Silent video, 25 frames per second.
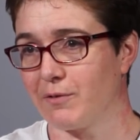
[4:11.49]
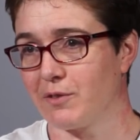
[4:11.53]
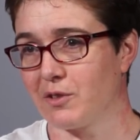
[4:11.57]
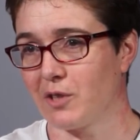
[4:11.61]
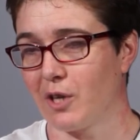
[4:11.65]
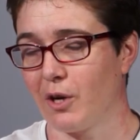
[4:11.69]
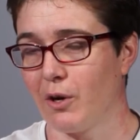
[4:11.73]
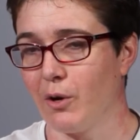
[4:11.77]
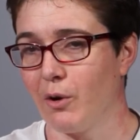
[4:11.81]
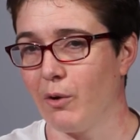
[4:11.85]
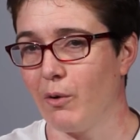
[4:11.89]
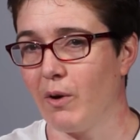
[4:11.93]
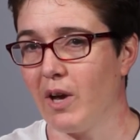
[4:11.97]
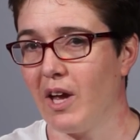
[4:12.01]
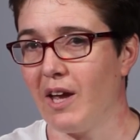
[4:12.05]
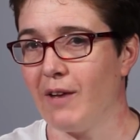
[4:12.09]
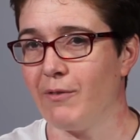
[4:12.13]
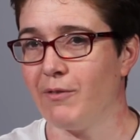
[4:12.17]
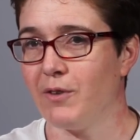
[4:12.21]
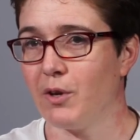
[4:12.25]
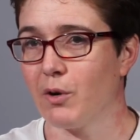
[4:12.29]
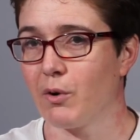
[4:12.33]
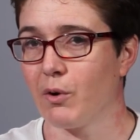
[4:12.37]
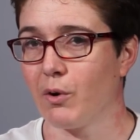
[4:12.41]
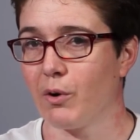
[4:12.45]
So
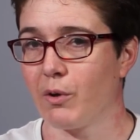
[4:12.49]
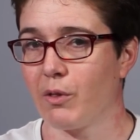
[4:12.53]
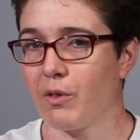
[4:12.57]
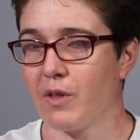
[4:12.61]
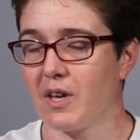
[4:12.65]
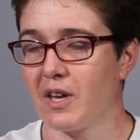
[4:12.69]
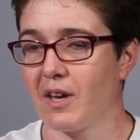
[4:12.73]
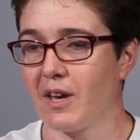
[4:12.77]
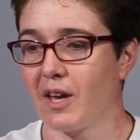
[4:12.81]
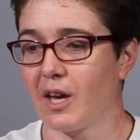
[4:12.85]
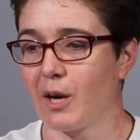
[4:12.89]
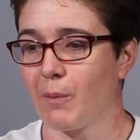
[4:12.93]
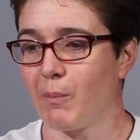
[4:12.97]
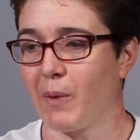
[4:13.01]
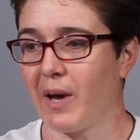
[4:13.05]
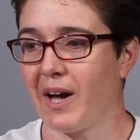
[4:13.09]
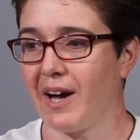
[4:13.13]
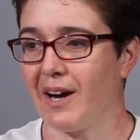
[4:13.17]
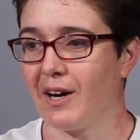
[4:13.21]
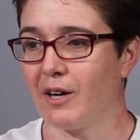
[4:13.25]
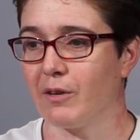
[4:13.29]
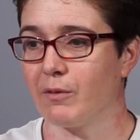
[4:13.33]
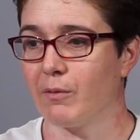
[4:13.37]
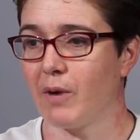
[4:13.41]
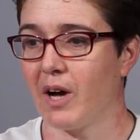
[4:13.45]
if you're thinking
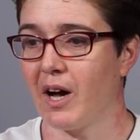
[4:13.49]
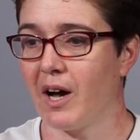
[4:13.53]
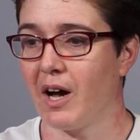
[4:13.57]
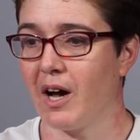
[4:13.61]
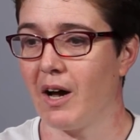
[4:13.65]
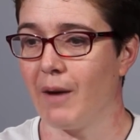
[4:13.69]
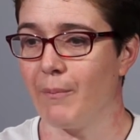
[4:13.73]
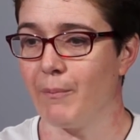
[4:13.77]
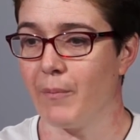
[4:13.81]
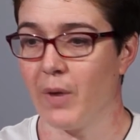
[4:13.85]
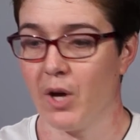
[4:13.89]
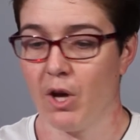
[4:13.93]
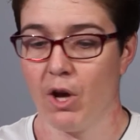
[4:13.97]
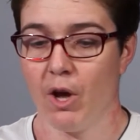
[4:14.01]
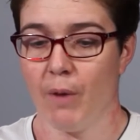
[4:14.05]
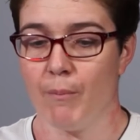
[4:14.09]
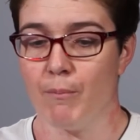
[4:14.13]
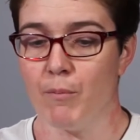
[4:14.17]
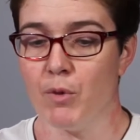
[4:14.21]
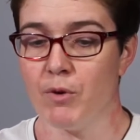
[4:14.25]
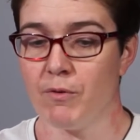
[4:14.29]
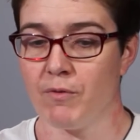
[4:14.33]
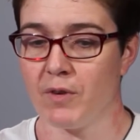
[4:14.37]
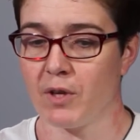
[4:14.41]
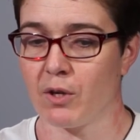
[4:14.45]
about
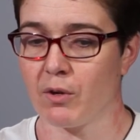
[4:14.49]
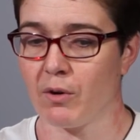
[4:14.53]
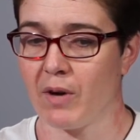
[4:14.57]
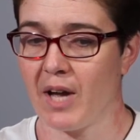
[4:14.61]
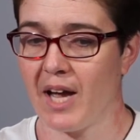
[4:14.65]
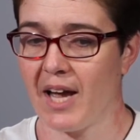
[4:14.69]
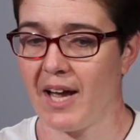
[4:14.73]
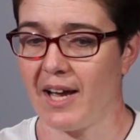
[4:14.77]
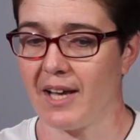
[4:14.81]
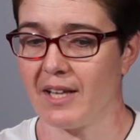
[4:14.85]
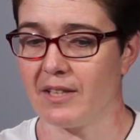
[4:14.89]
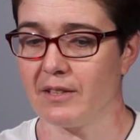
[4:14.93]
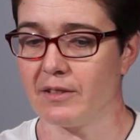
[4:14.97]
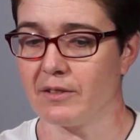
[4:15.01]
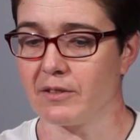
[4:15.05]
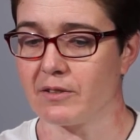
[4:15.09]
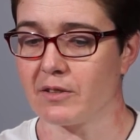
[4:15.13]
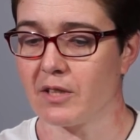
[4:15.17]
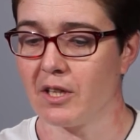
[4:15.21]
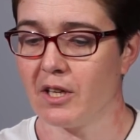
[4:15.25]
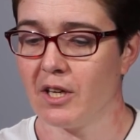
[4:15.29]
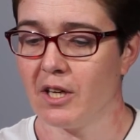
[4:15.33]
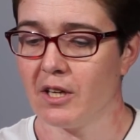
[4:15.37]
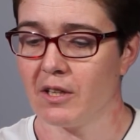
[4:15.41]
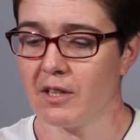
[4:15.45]
moving your
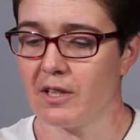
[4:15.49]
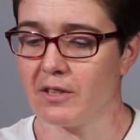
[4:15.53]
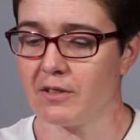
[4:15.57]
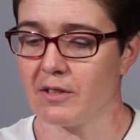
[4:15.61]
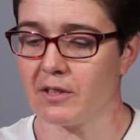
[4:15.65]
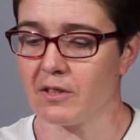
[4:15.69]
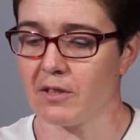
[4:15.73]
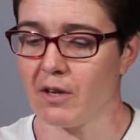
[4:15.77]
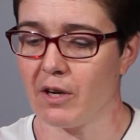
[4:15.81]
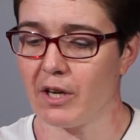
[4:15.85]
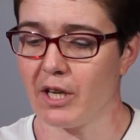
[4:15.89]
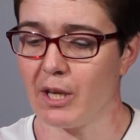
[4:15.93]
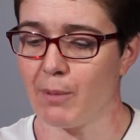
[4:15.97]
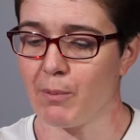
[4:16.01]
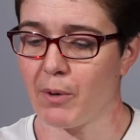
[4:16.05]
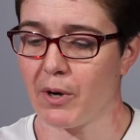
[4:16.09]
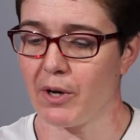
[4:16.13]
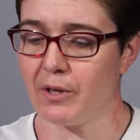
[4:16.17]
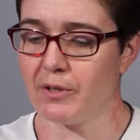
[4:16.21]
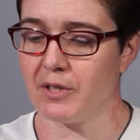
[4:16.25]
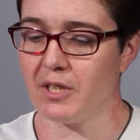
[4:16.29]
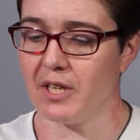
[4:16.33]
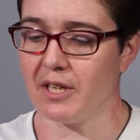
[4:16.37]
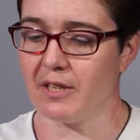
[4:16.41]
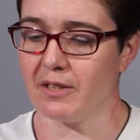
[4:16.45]
hands, there's a tiny
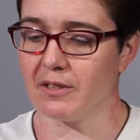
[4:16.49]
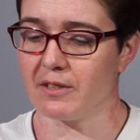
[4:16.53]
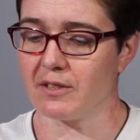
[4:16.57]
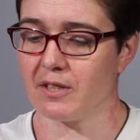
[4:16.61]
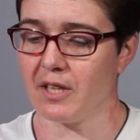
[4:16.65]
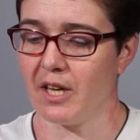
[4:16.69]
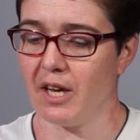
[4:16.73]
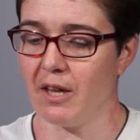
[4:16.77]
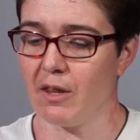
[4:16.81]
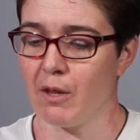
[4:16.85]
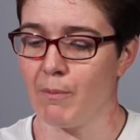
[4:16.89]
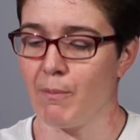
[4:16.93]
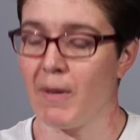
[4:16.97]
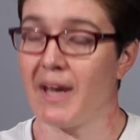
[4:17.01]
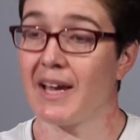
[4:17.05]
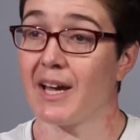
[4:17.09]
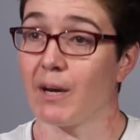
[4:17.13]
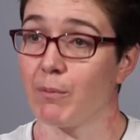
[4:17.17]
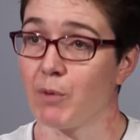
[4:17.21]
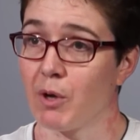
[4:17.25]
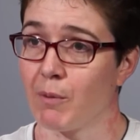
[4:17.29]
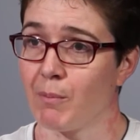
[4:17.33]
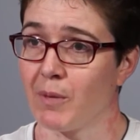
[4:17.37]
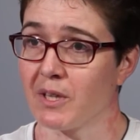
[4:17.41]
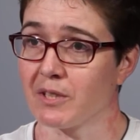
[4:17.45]
proteins that make
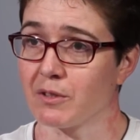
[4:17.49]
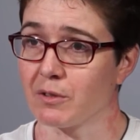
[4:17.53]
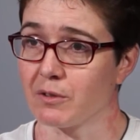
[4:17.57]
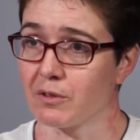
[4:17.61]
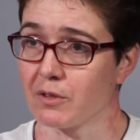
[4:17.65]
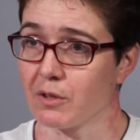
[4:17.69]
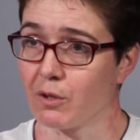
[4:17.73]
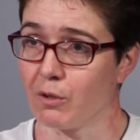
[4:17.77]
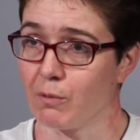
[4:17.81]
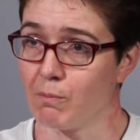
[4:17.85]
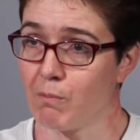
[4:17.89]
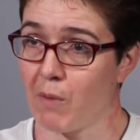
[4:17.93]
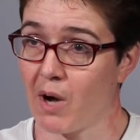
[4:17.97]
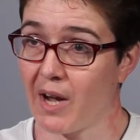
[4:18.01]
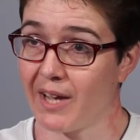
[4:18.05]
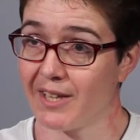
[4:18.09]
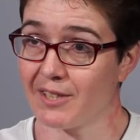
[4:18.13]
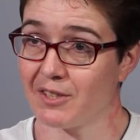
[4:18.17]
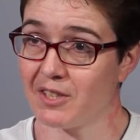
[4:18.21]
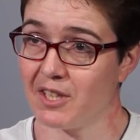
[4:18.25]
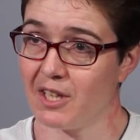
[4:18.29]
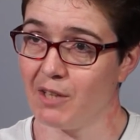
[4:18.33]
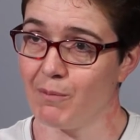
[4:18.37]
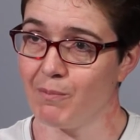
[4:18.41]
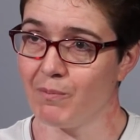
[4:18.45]
up your muscles are called
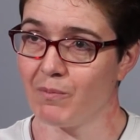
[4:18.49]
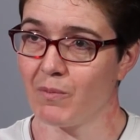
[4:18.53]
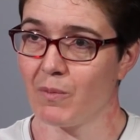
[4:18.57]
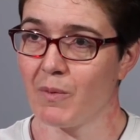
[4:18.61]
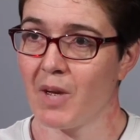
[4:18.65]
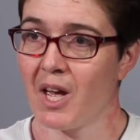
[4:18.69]
myosin.